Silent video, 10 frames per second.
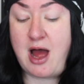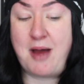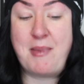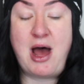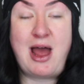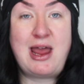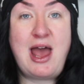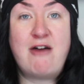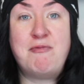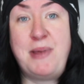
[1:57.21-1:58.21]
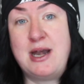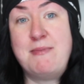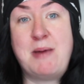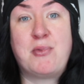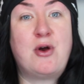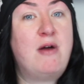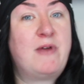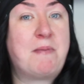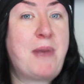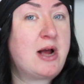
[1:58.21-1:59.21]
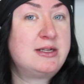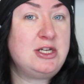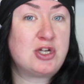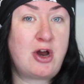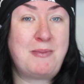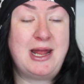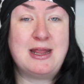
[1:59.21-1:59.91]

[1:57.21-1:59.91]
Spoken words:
I have been a member of like BoxyCharm